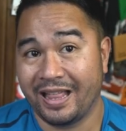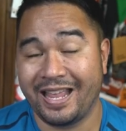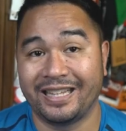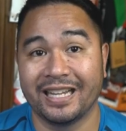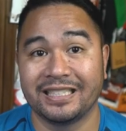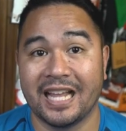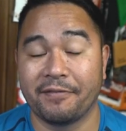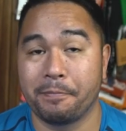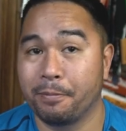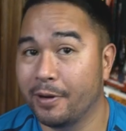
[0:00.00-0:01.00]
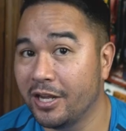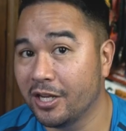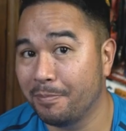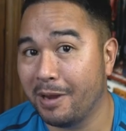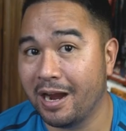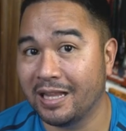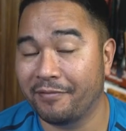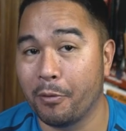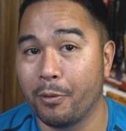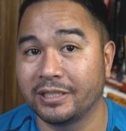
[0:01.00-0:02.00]
it does have a pretty good battery
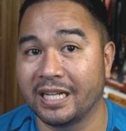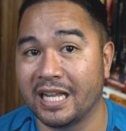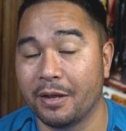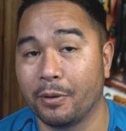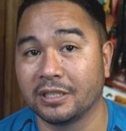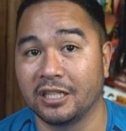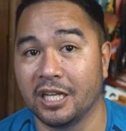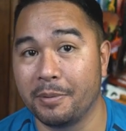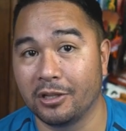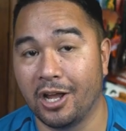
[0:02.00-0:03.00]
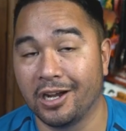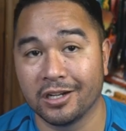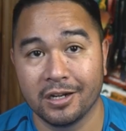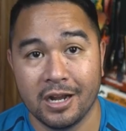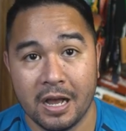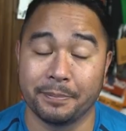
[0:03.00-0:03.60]
life. I wish that it was a little bit longer,